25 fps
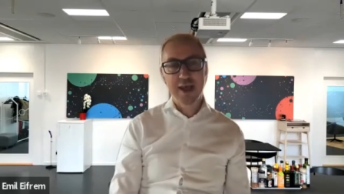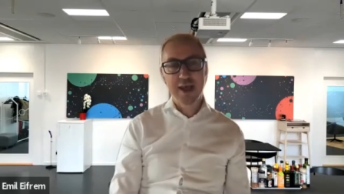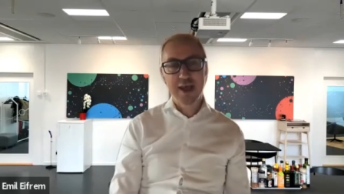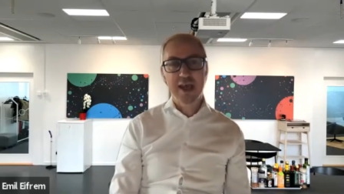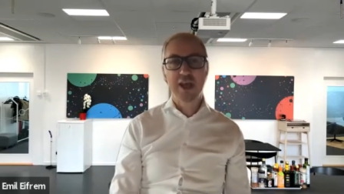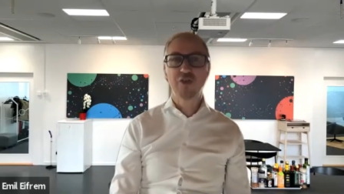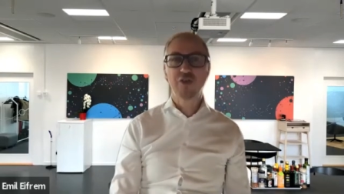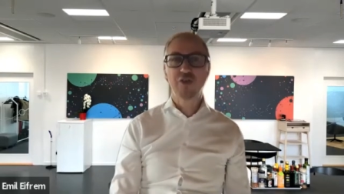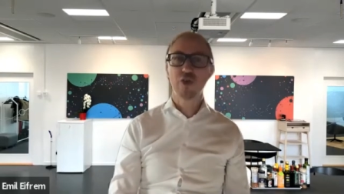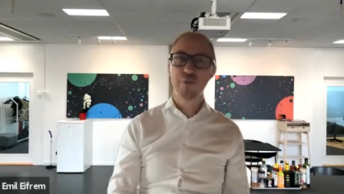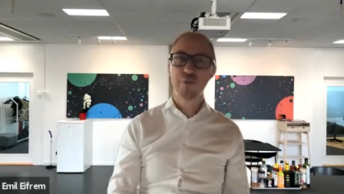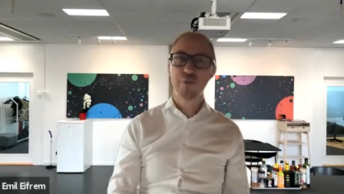
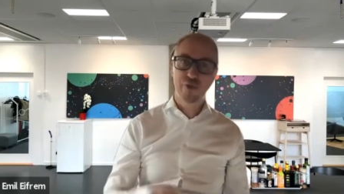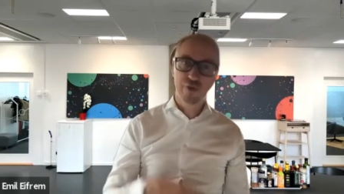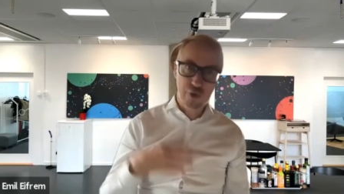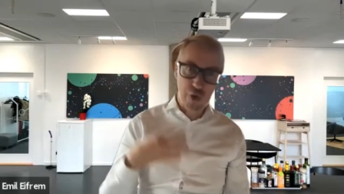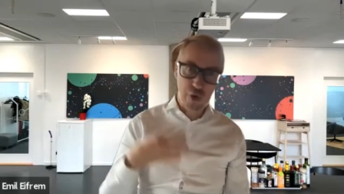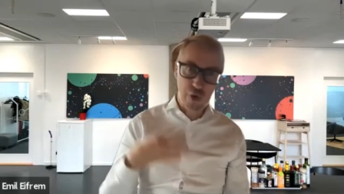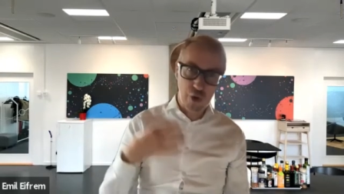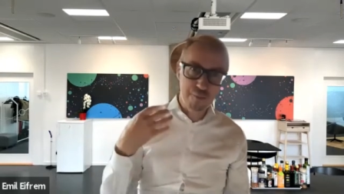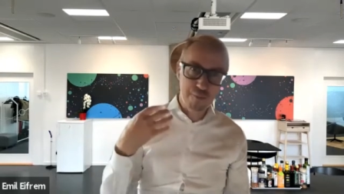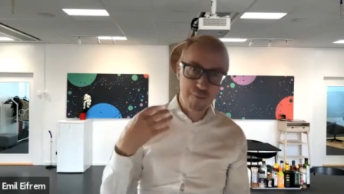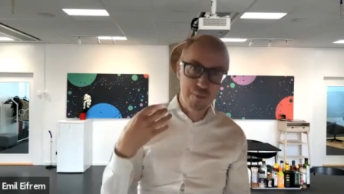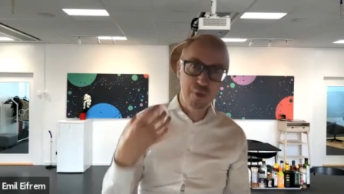In terms of
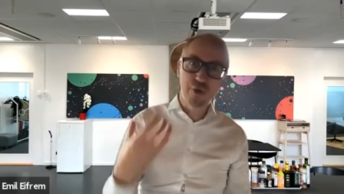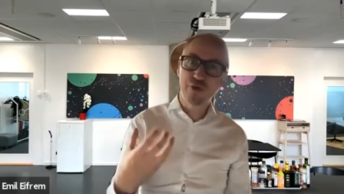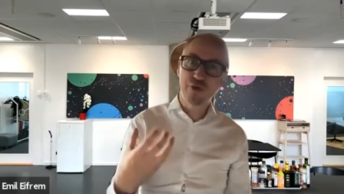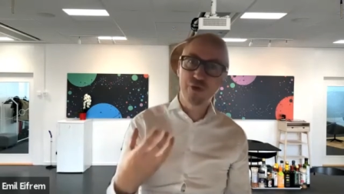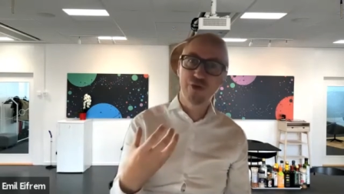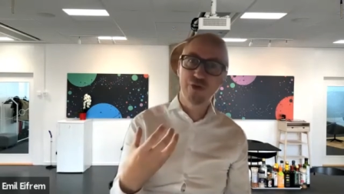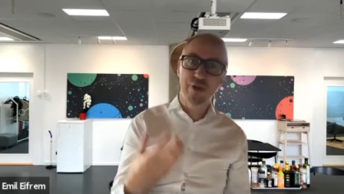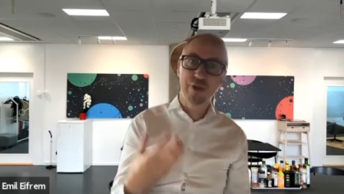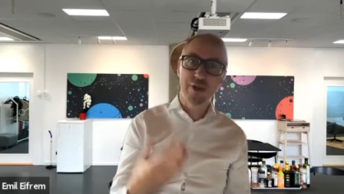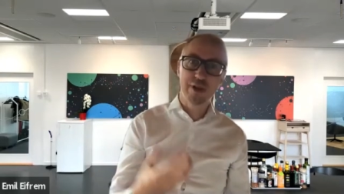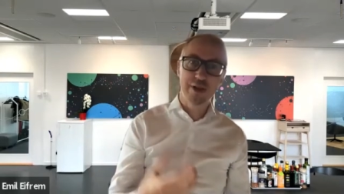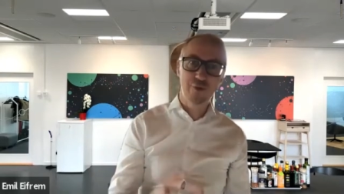
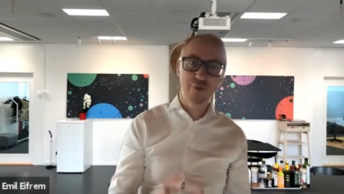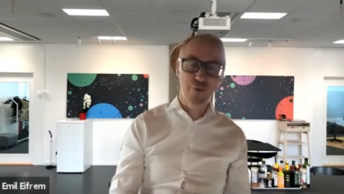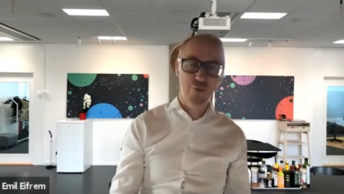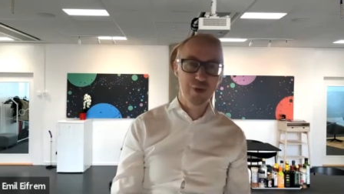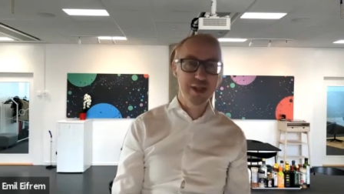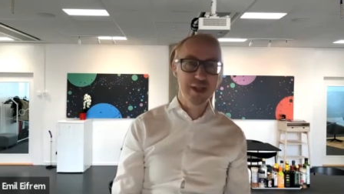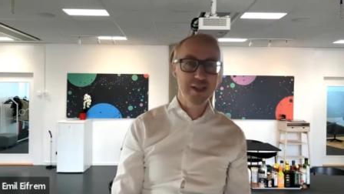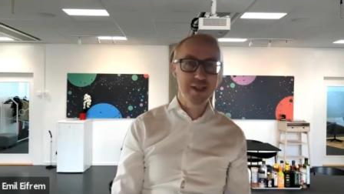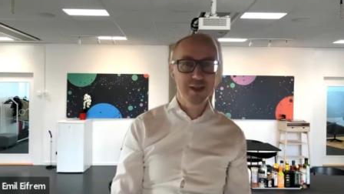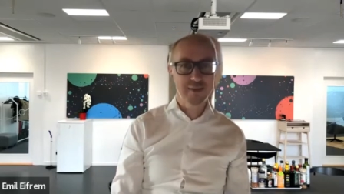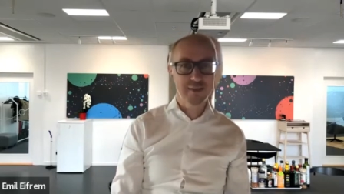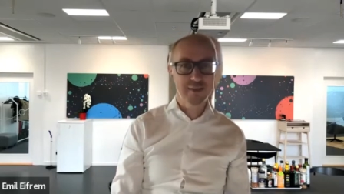commercial, it's
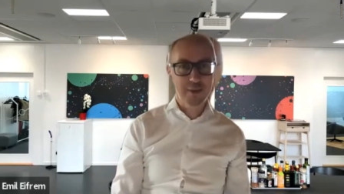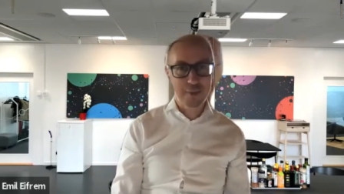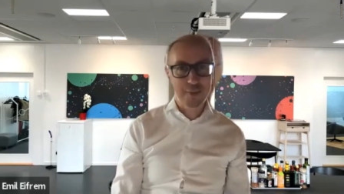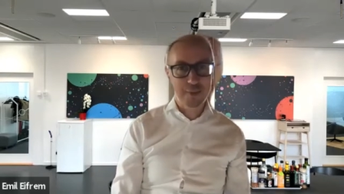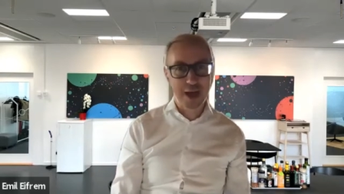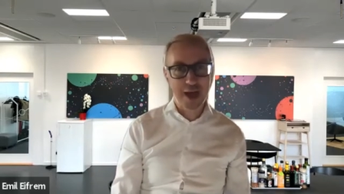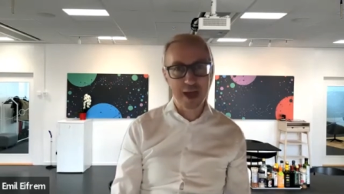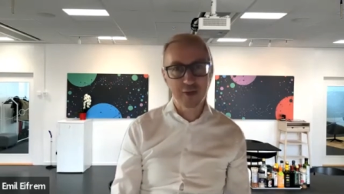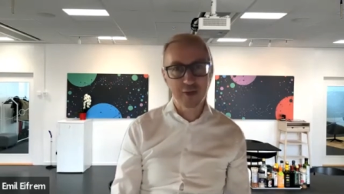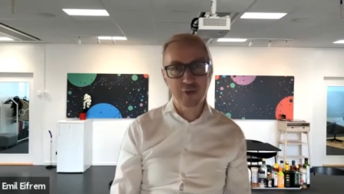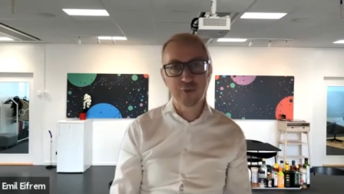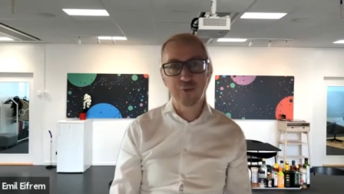really in the
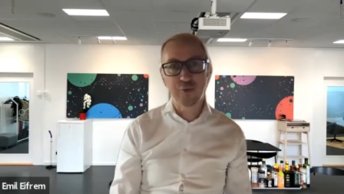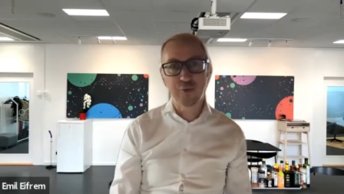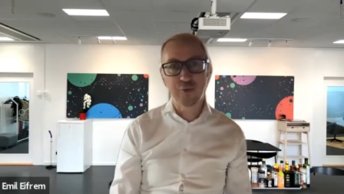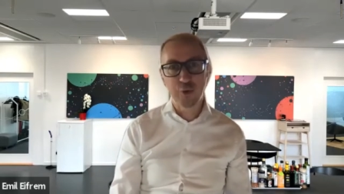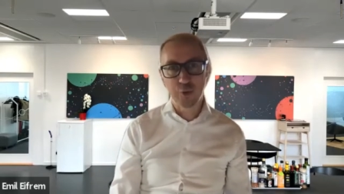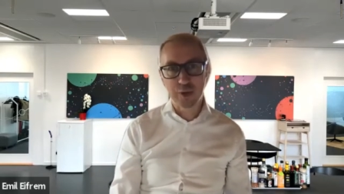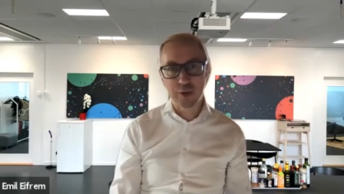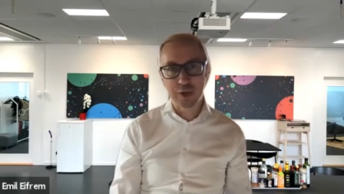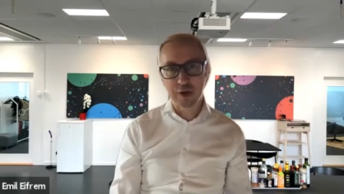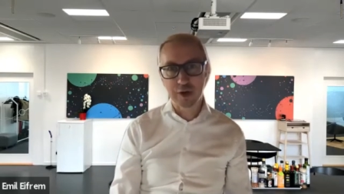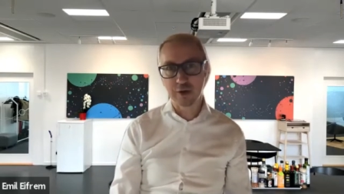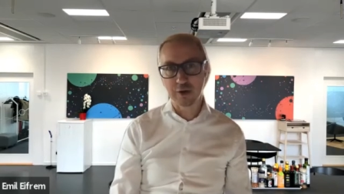past
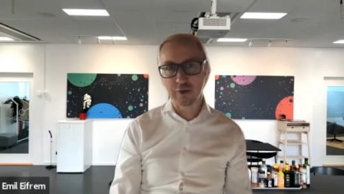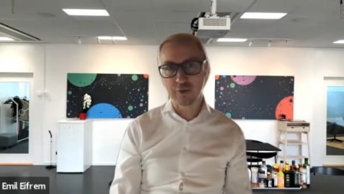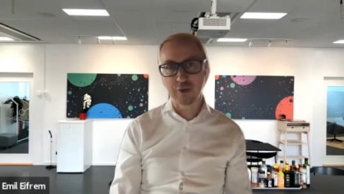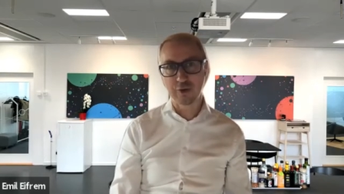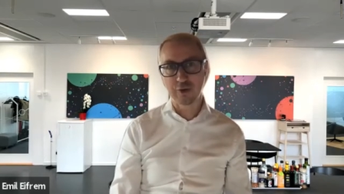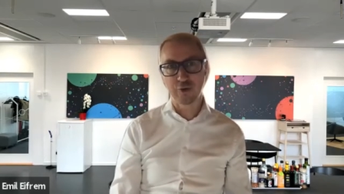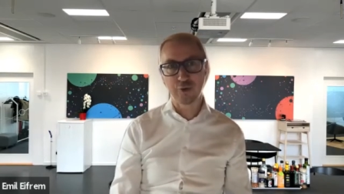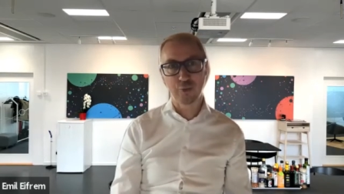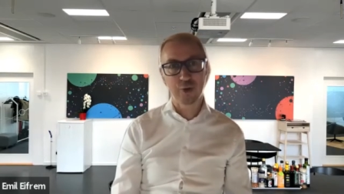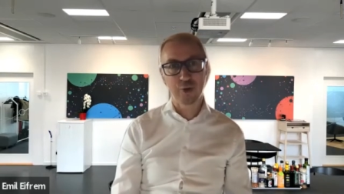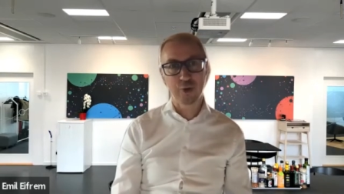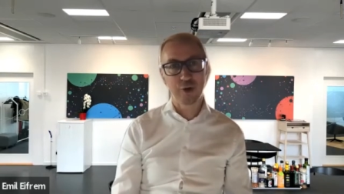few years,
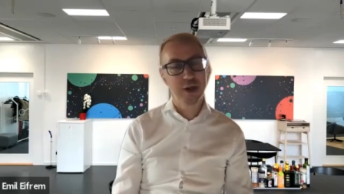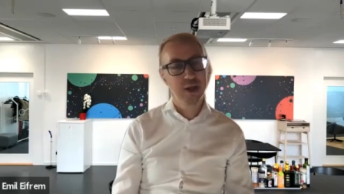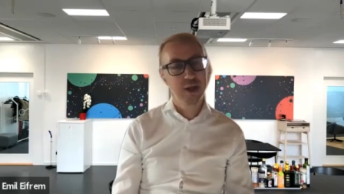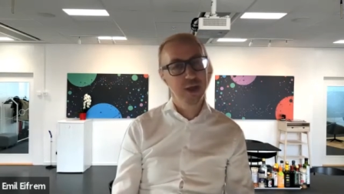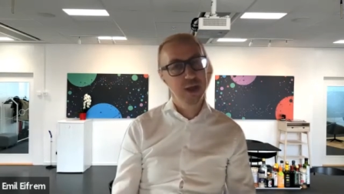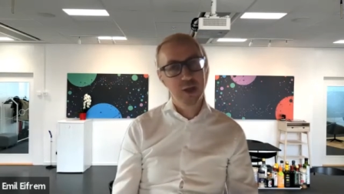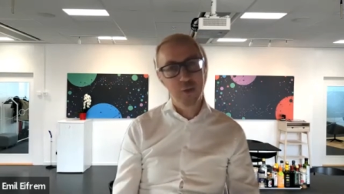because we're